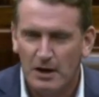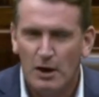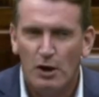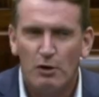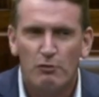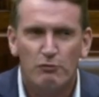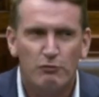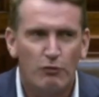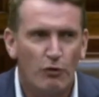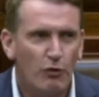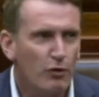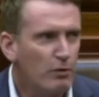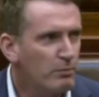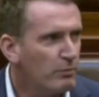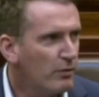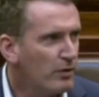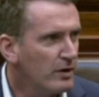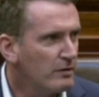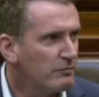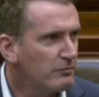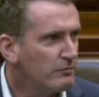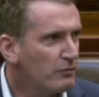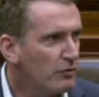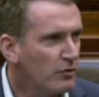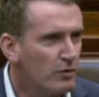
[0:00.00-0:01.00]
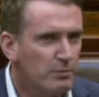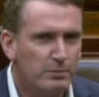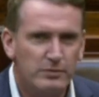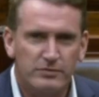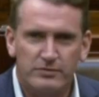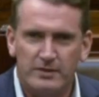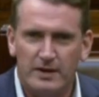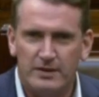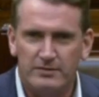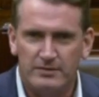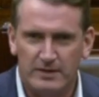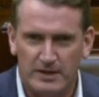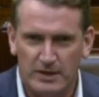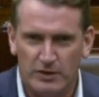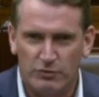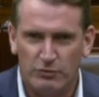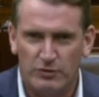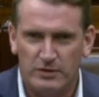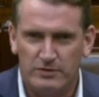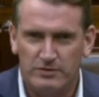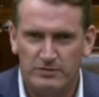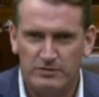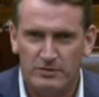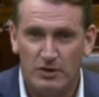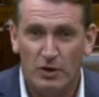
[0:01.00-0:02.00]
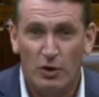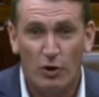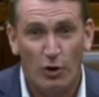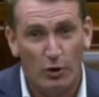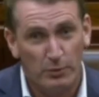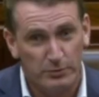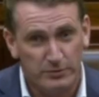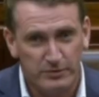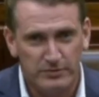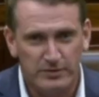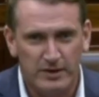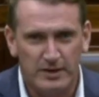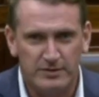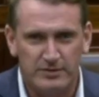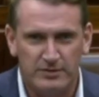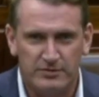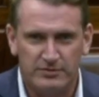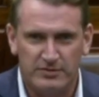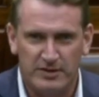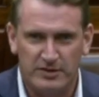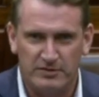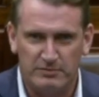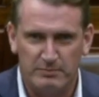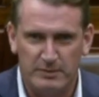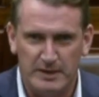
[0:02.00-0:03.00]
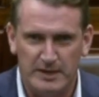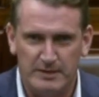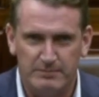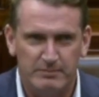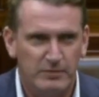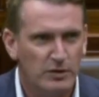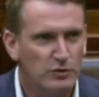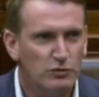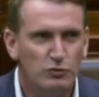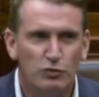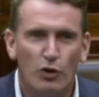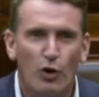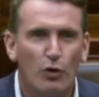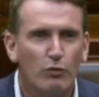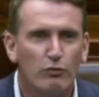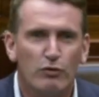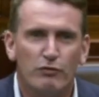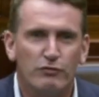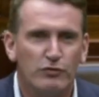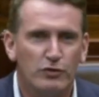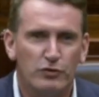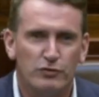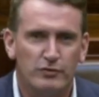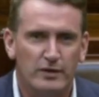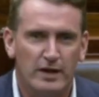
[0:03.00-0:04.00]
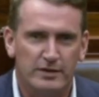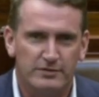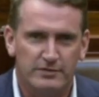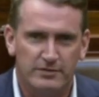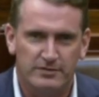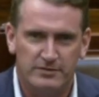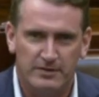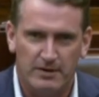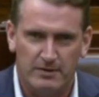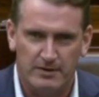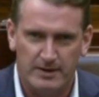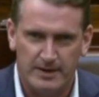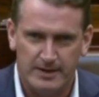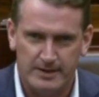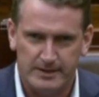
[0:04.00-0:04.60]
4.4% increase, up to 96 million. No review necessary.